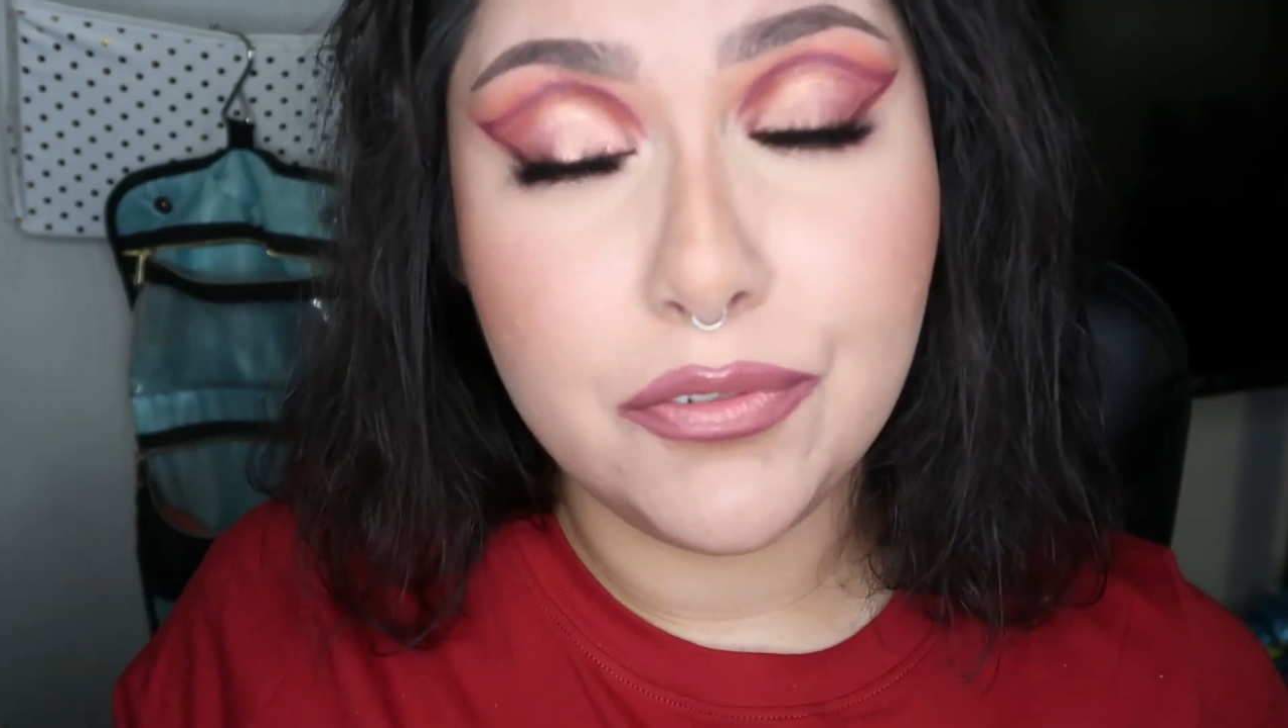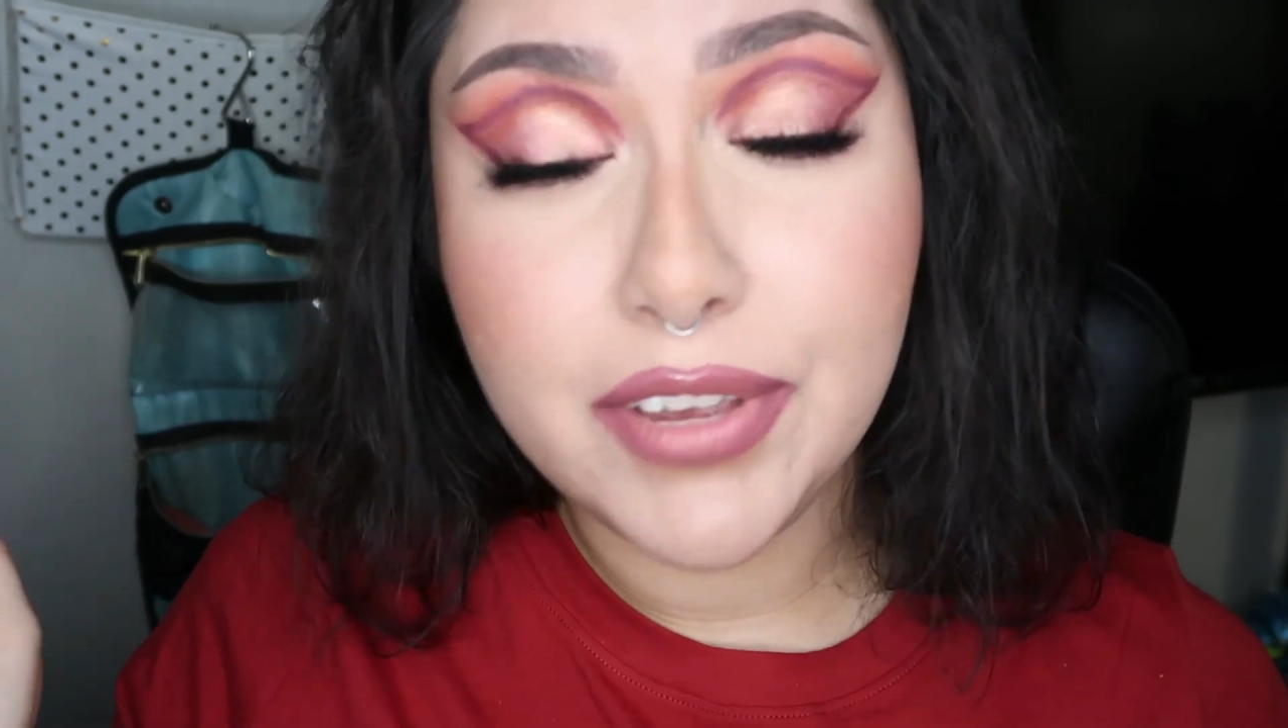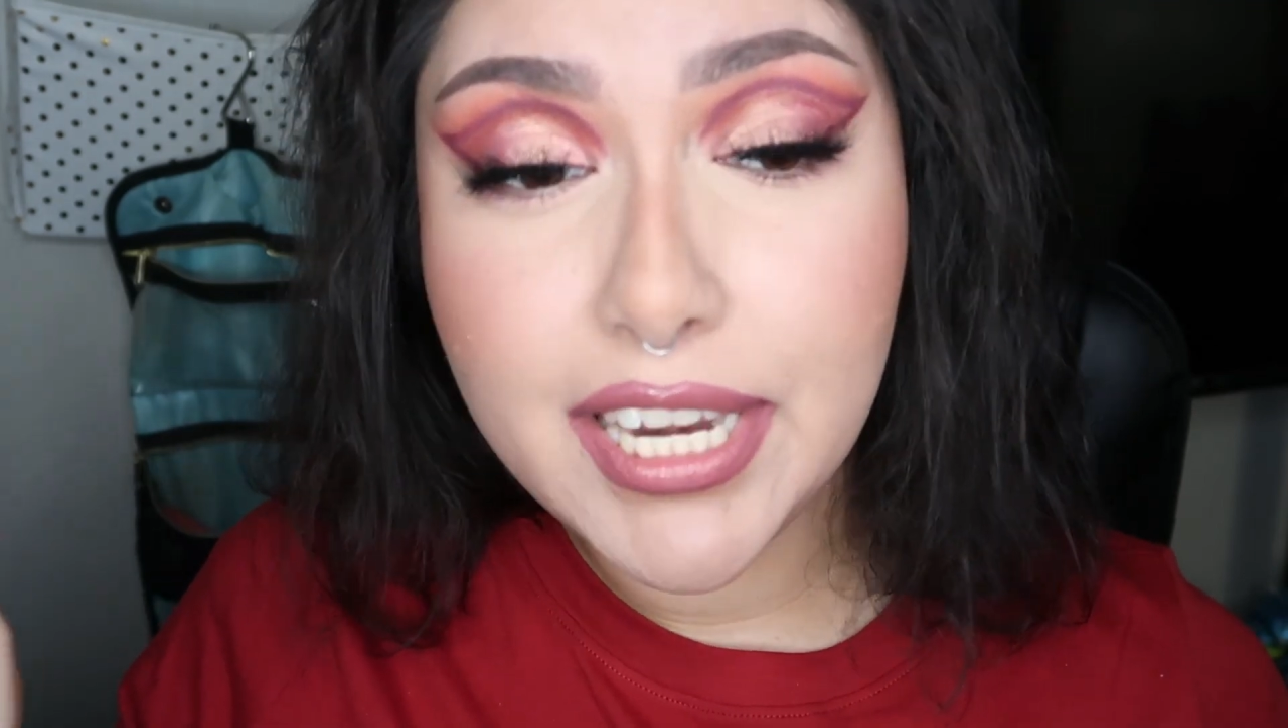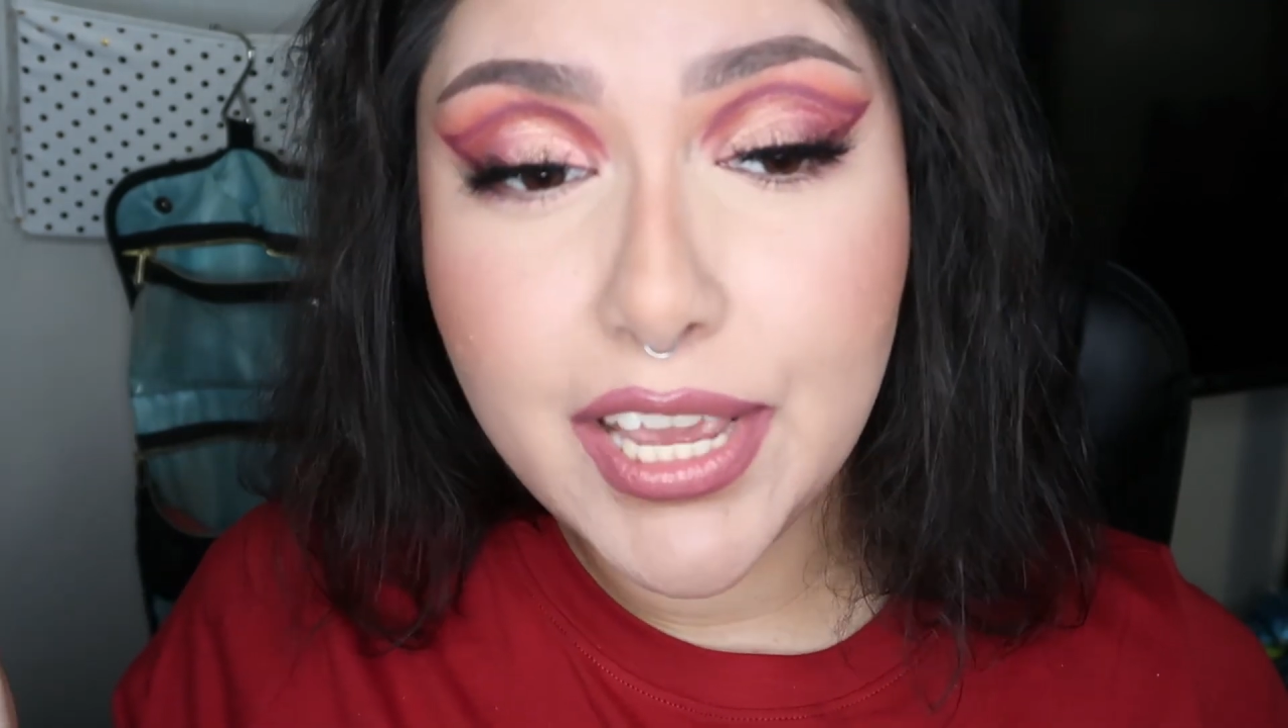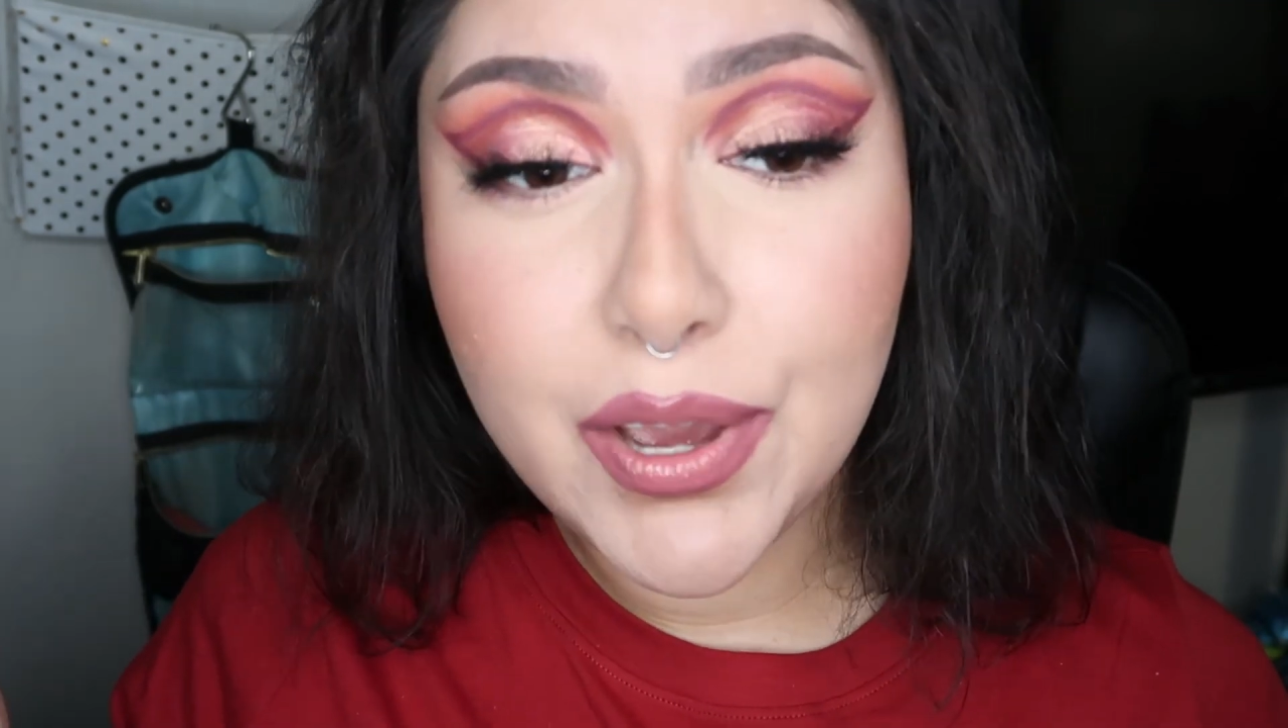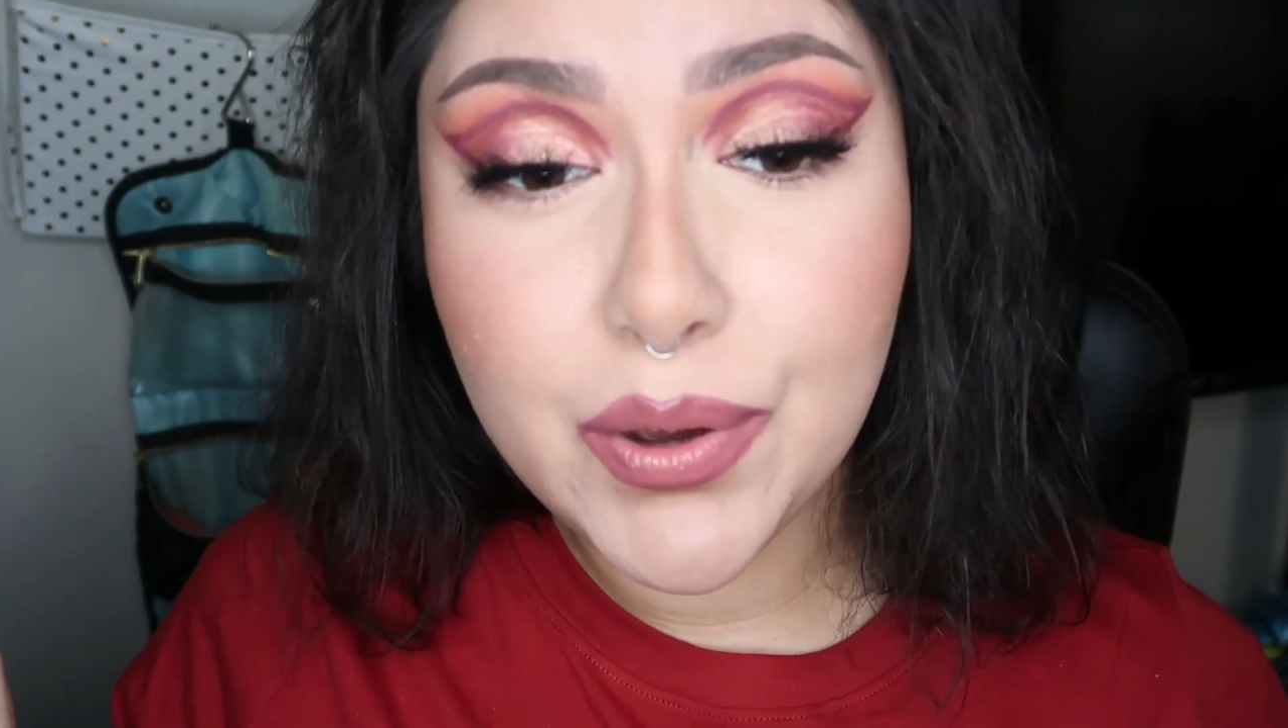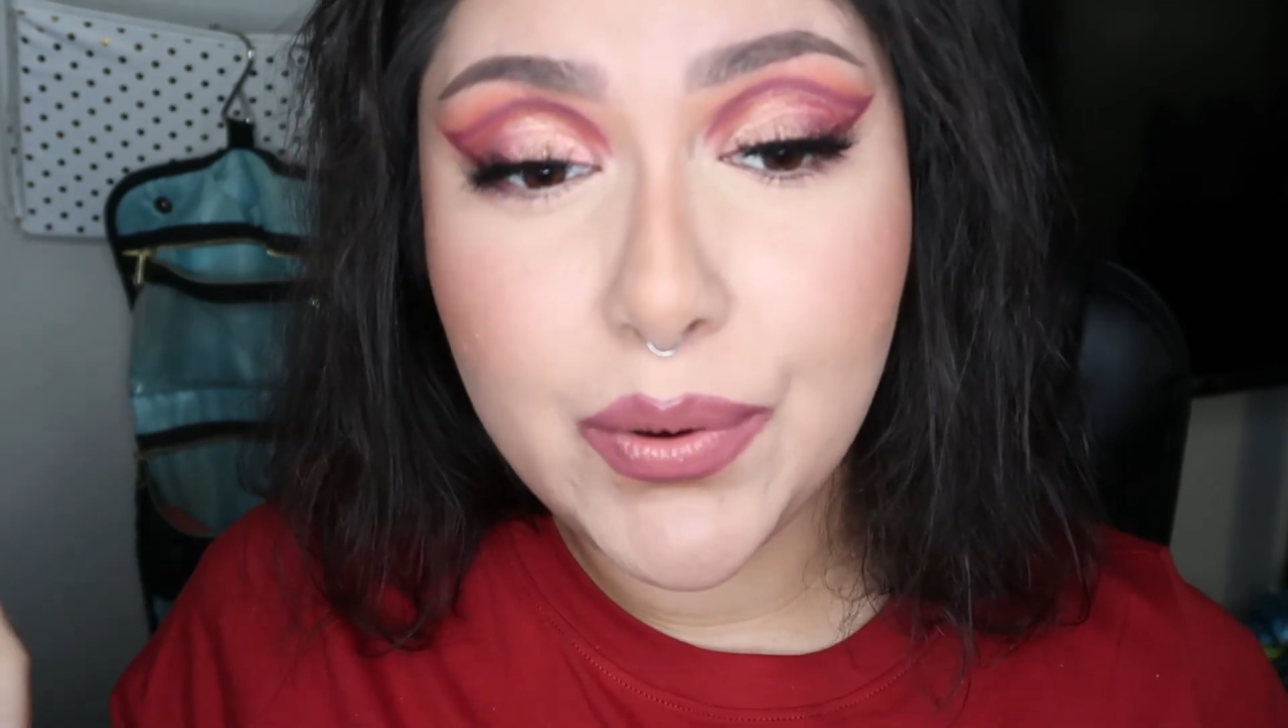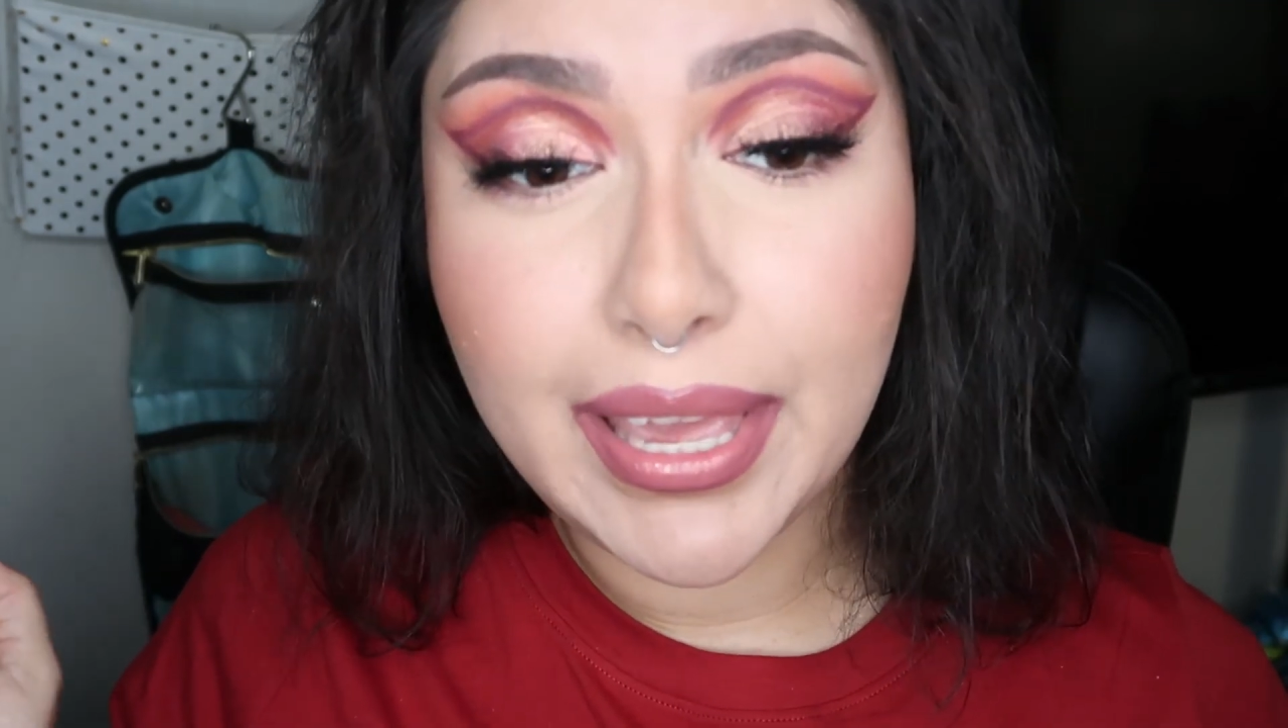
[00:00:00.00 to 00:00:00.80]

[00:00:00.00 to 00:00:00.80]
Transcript: video,